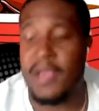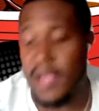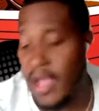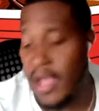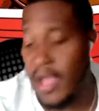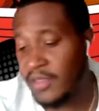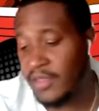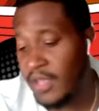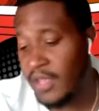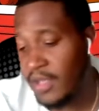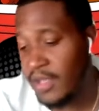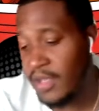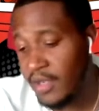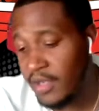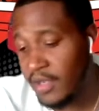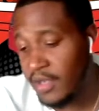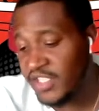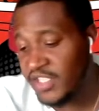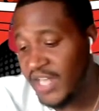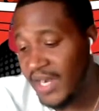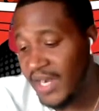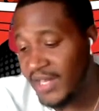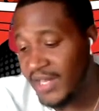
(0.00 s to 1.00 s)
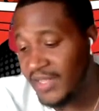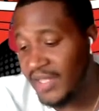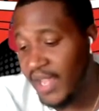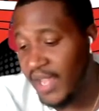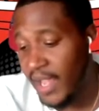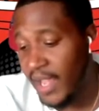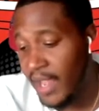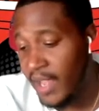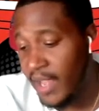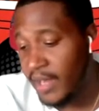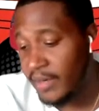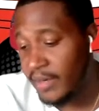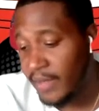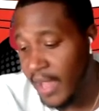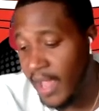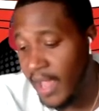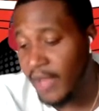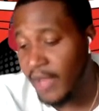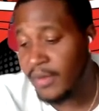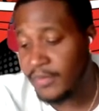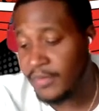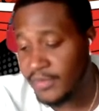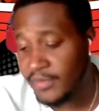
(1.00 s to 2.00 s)
I think Jonathan
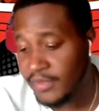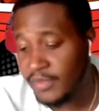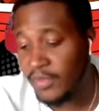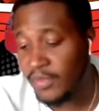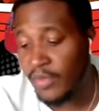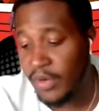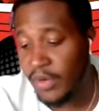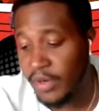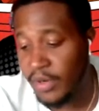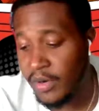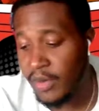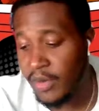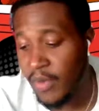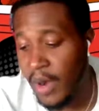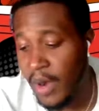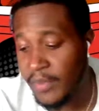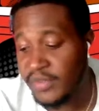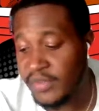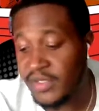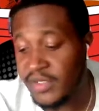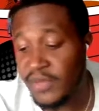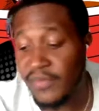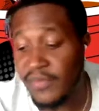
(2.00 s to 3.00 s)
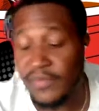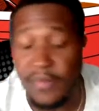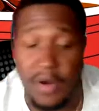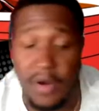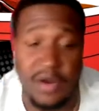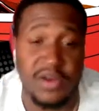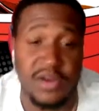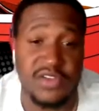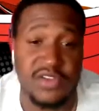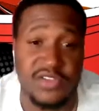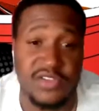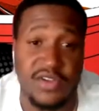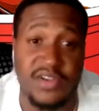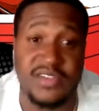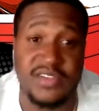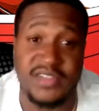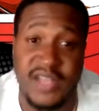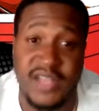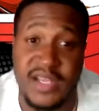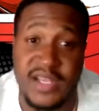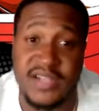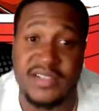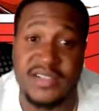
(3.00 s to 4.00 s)
Adams, the wide receiver from Arkansas
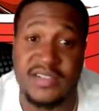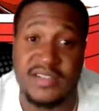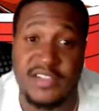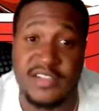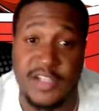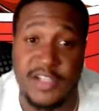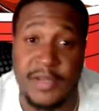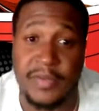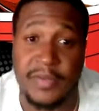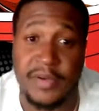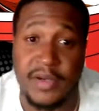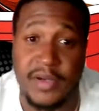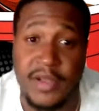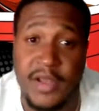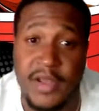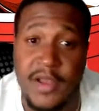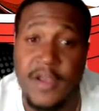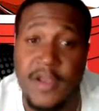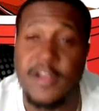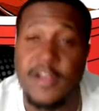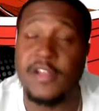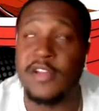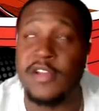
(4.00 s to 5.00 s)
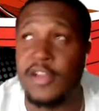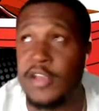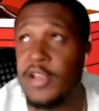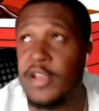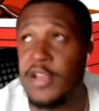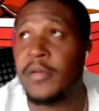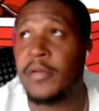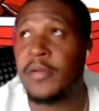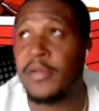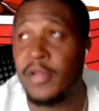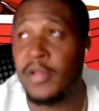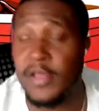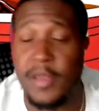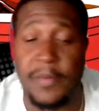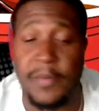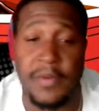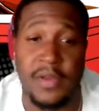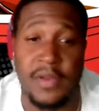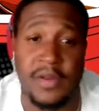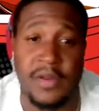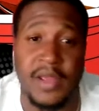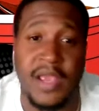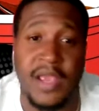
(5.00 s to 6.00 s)
State, is a sleeper. Look up
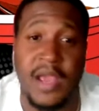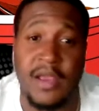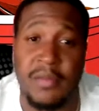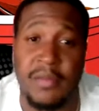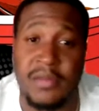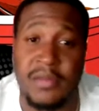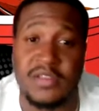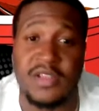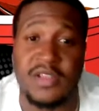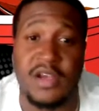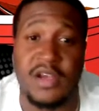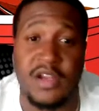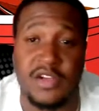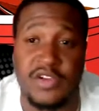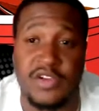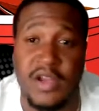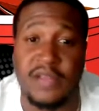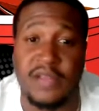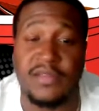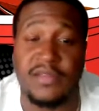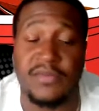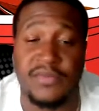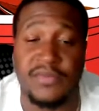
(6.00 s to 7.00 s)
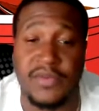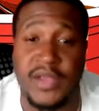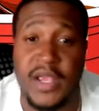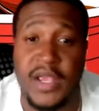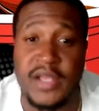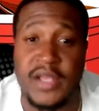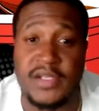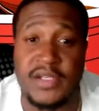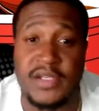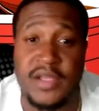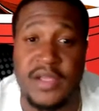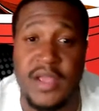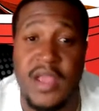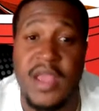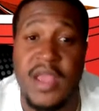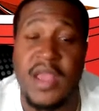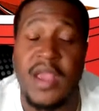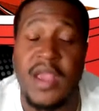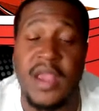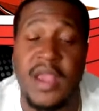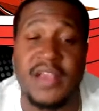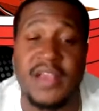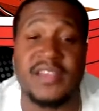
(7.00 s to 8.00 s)
him. They got him as an undrafted free agent,
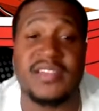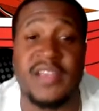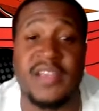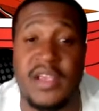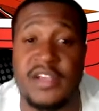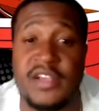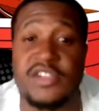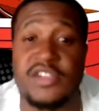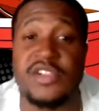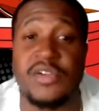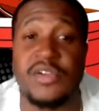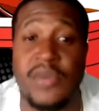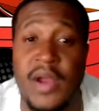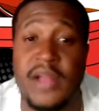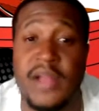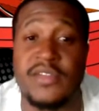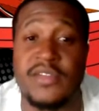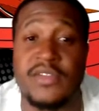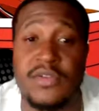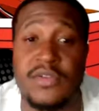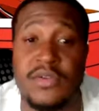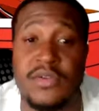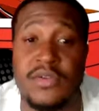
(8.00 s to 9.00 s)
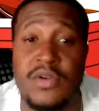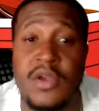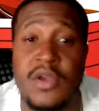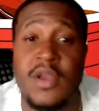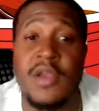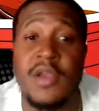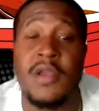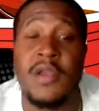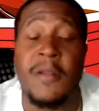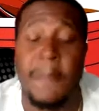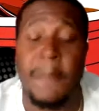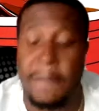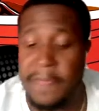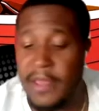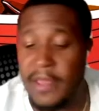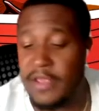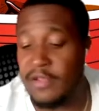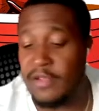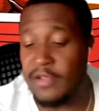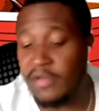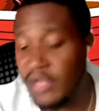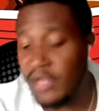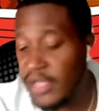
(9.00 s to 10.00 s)
and say Sherratt too. Now
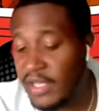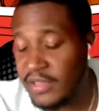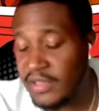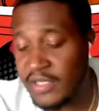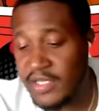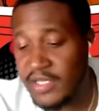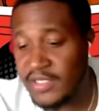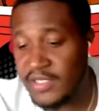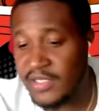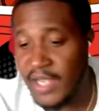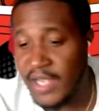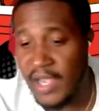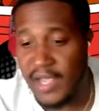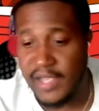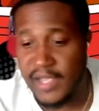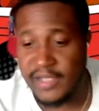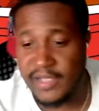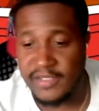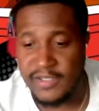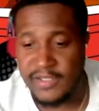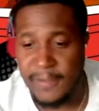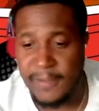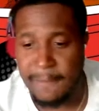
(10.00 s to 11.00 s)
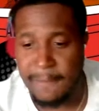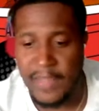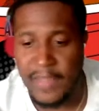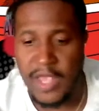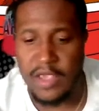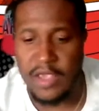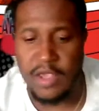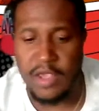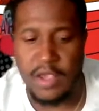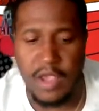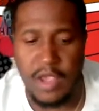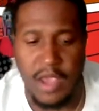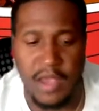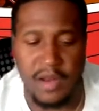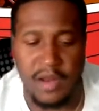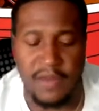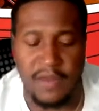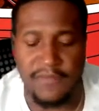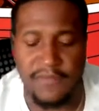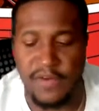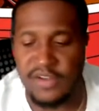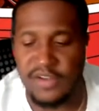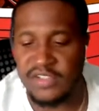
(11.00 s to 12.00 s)
you look at these guys, and
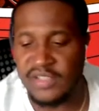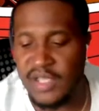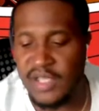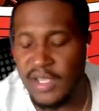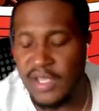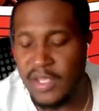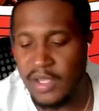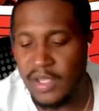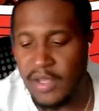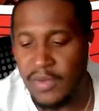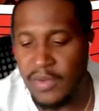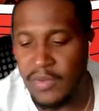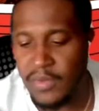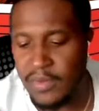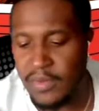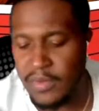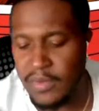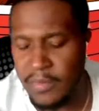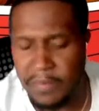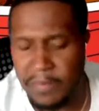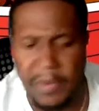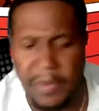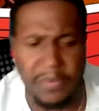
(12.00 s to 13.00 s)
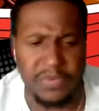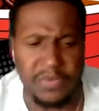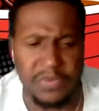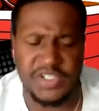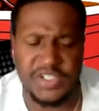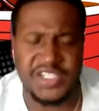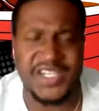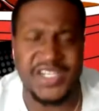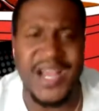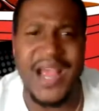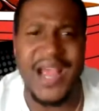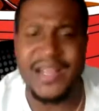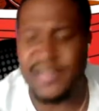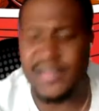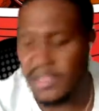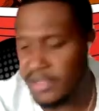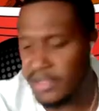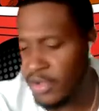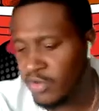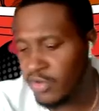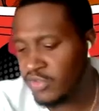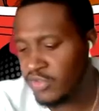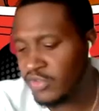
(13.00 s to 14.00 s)
the first thing people were shocked that
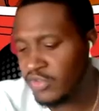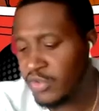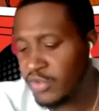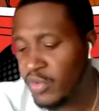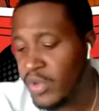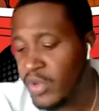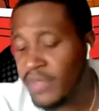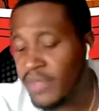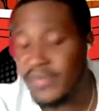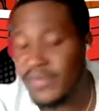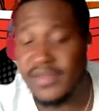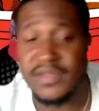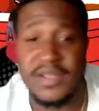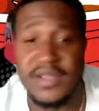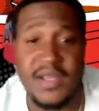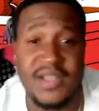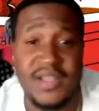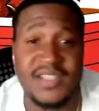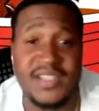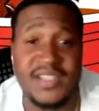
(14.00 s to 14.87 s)
those two even